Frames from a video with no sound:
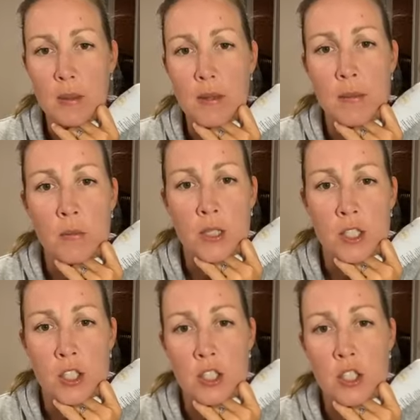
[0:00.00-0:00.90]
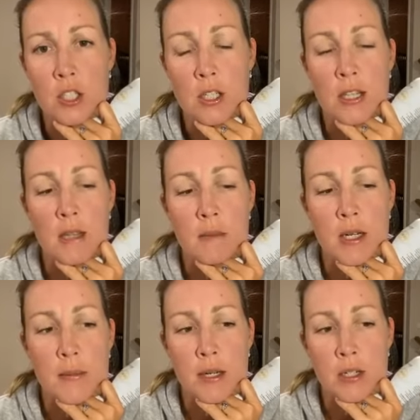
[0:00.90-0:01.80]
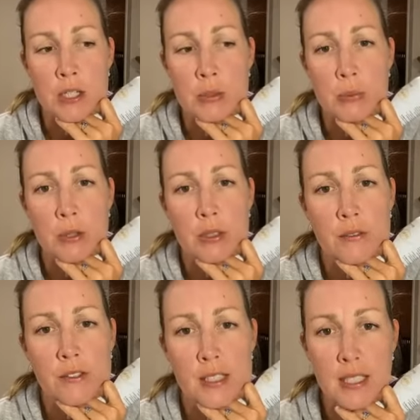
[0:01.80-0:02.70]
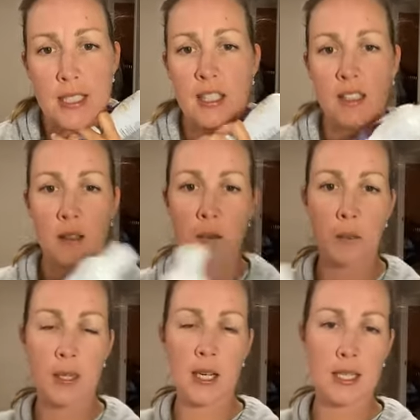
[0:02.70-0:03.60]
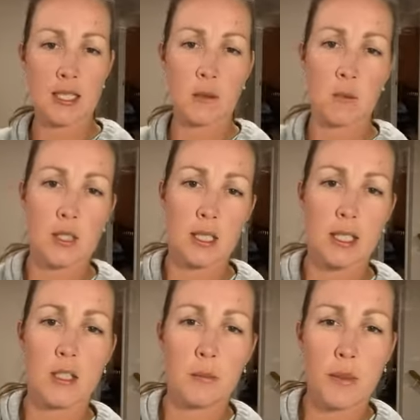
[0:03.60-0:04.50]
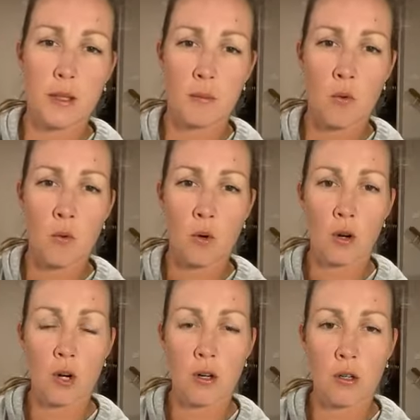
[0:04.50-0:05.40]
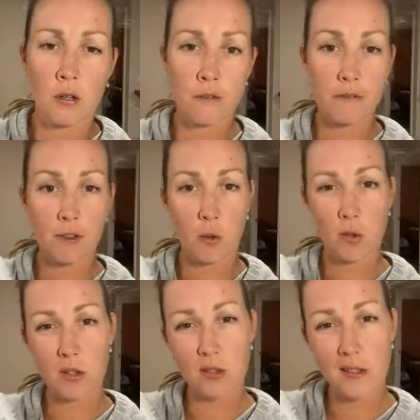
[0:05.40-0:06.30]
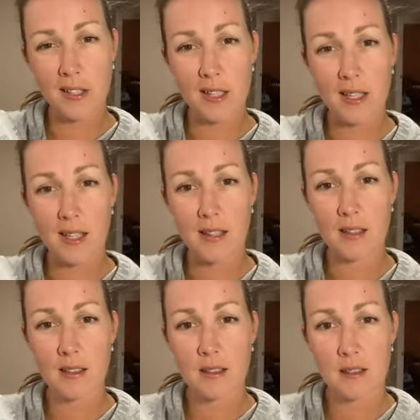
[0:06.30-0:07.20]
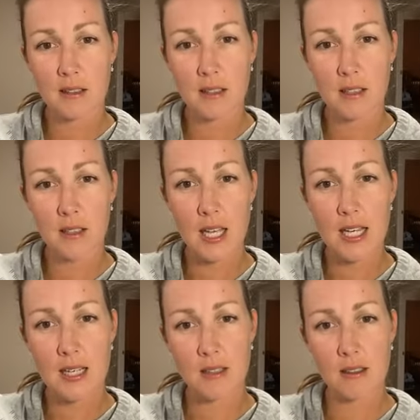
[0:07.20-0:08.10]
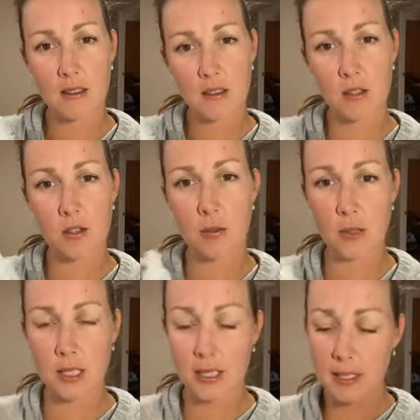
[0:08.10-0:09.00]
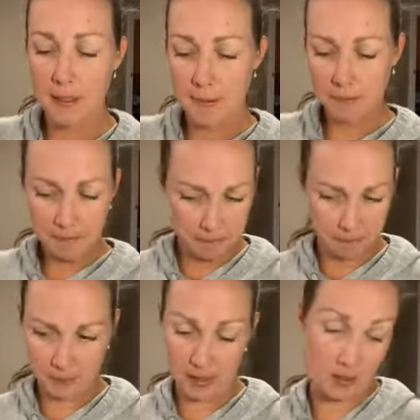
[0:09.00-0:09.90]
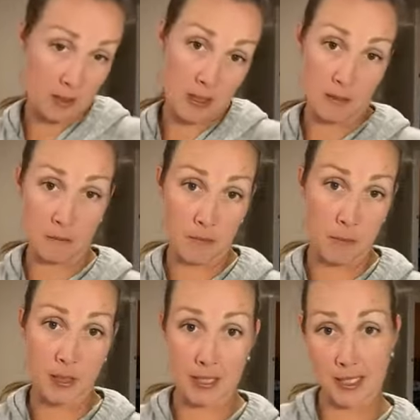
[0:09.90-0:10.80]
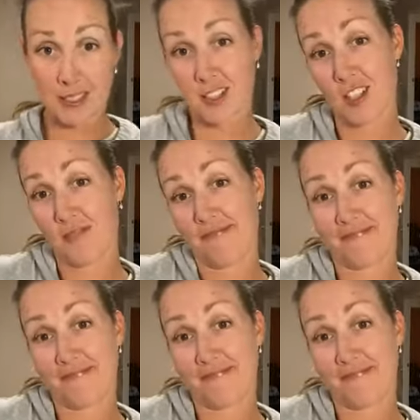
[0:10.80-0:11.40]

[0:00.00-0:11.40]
my mom when my parents were visiting because it was a little bit more floral than I like usually. And mom liked it, so